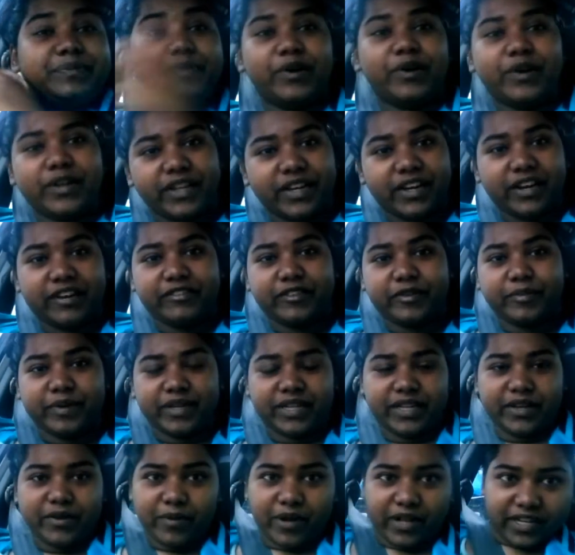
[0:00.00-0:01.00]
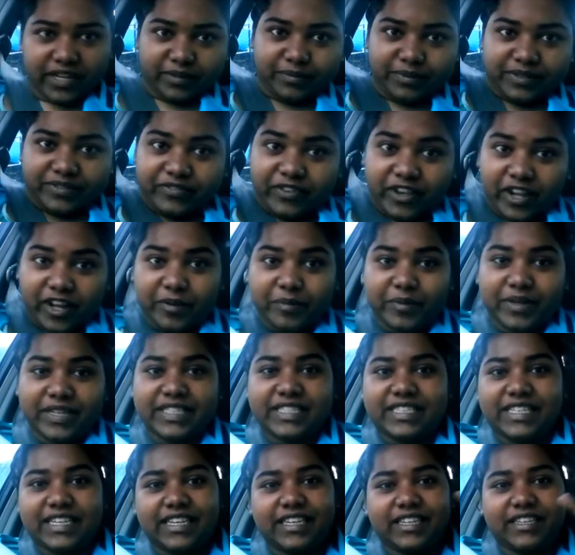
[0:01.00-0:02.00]
Good morning everybody, welcome to
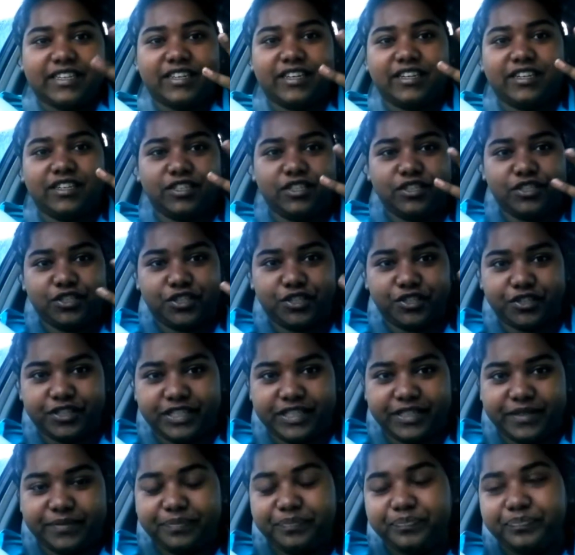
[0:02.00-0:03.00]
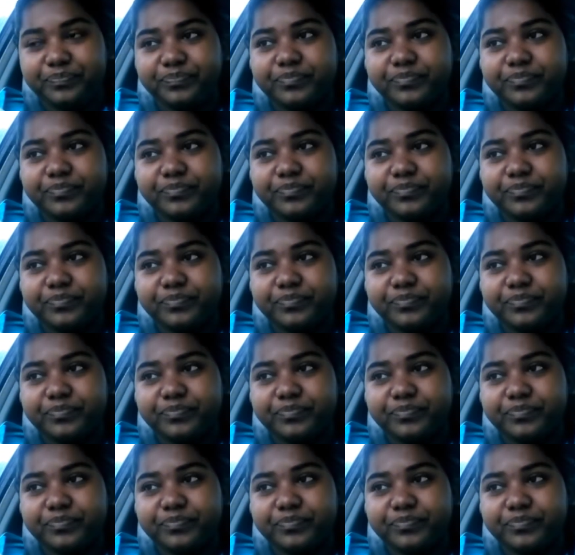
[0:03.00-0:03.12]
Vlogmas Day 3.